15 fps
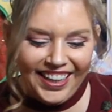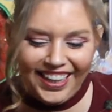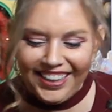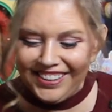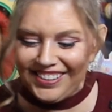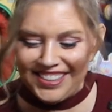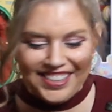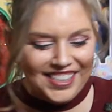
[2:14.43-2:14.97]
I
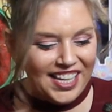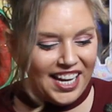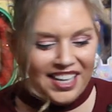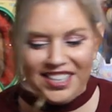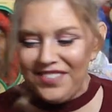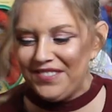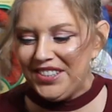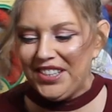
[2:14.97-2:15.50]
did
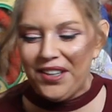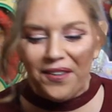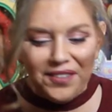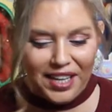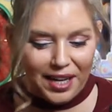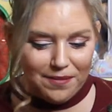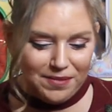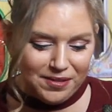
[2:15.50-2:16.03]
not even know
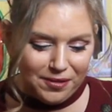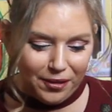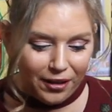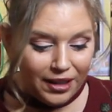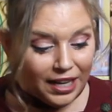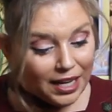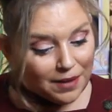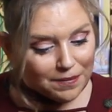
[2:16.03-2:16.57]
that before.
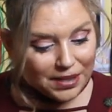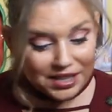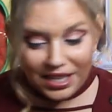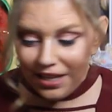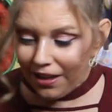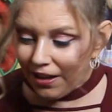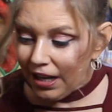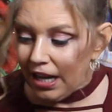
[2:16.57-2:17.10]
But they
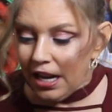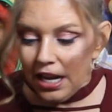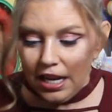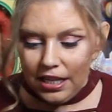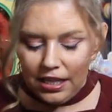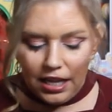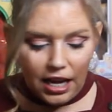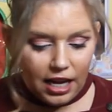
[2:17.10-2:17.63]
are,
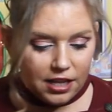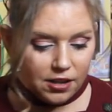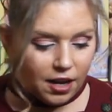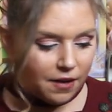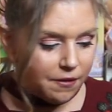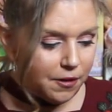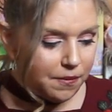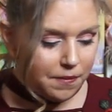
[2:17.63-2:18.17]
and I
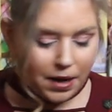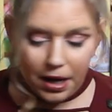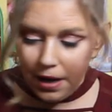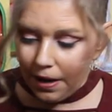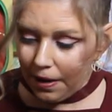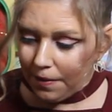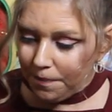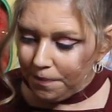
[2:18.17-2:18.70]
love them.
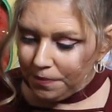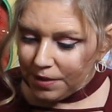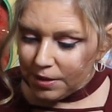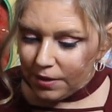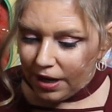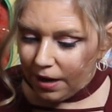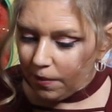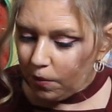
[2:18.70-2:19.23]
Um, so
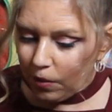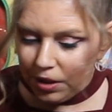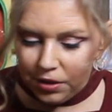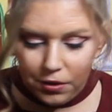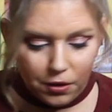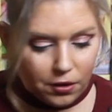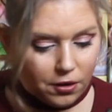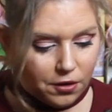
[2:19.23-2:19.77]
I have one
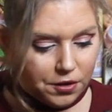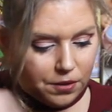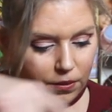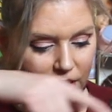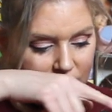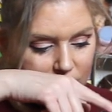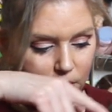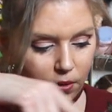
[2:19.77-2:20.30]
girl, the
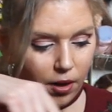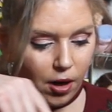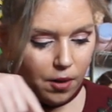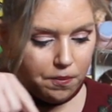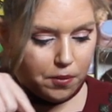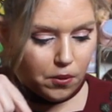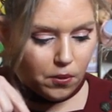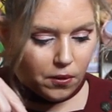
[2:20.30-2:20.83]
rest are all
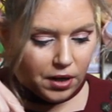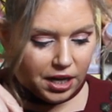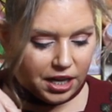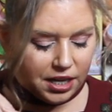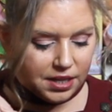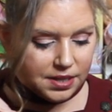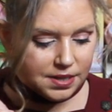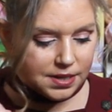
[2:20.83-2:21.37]

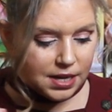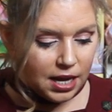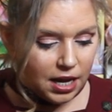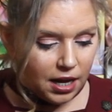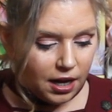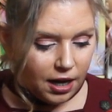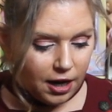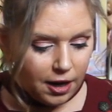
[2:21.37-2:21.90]
boys.
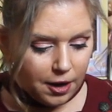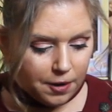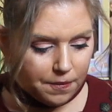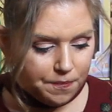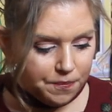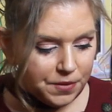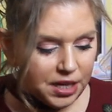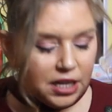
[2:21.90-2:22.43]

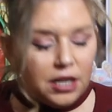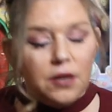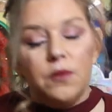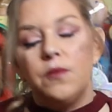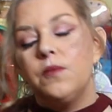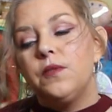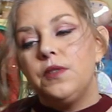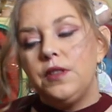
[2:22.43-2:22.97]
Um,
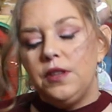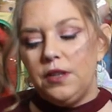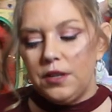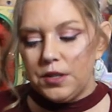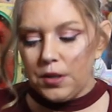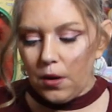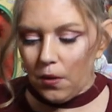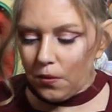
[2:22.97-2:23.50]

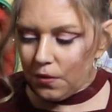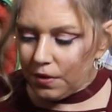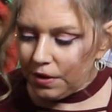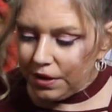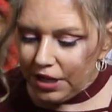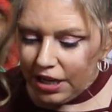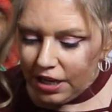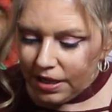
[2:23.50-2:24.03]
so
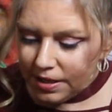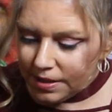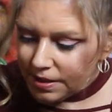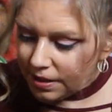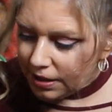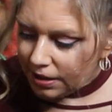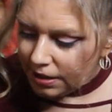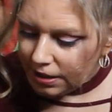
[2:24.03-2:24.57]
these
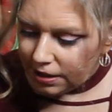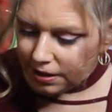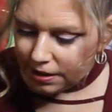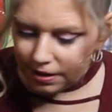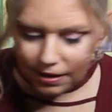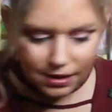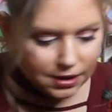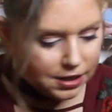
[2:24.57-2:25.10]

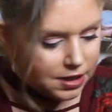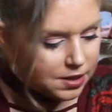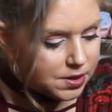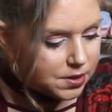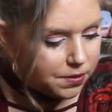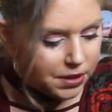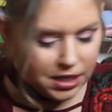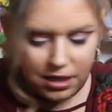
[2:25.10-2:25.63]
these
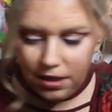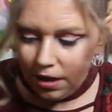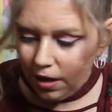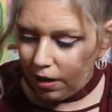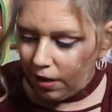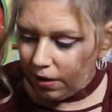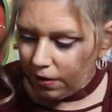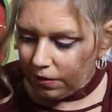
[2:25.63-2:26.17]
three
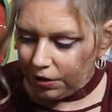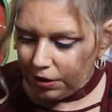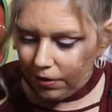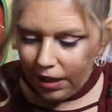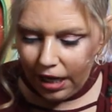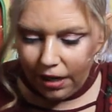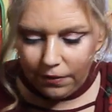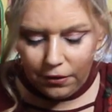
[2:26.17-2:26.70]
are your
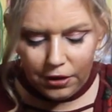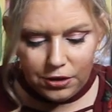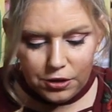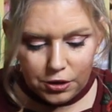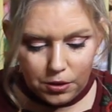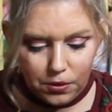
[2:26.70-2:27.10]
average